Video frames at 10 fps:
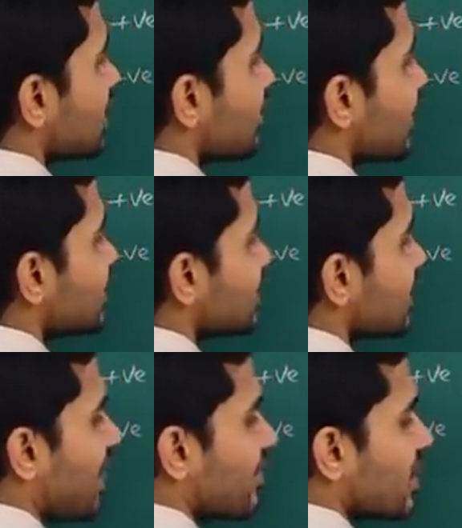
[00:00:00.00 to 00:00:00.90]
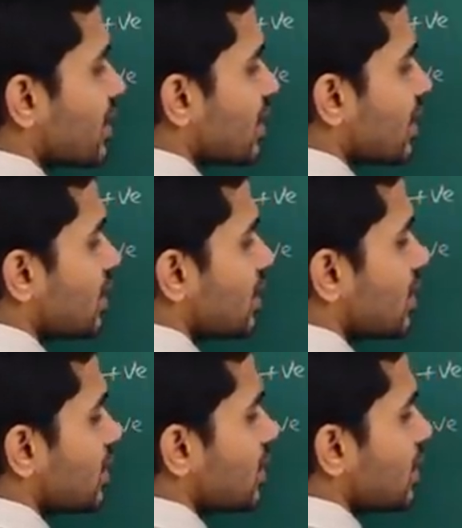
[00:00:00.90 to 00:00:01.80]
the devices having
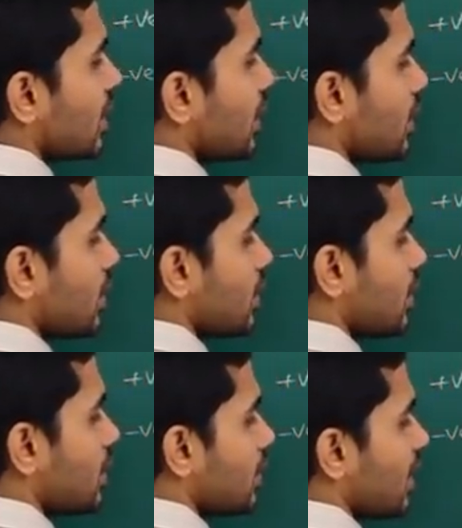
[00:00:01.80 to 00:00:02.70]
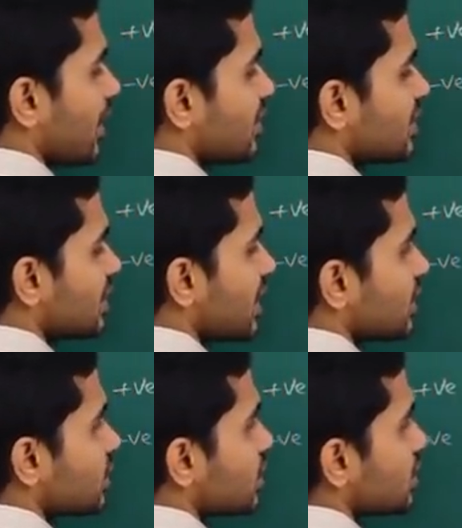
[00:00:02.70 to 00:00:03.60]
uh, diverging
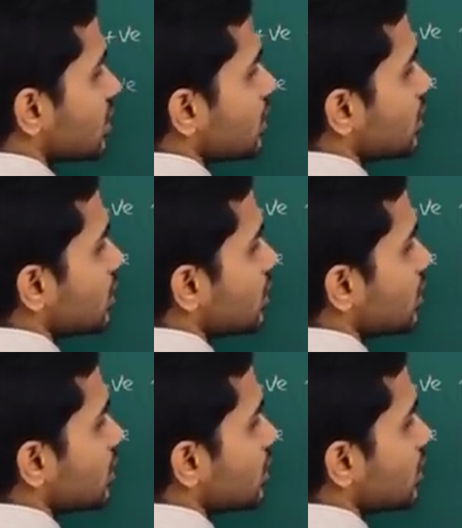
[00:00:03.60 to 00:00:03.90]
nature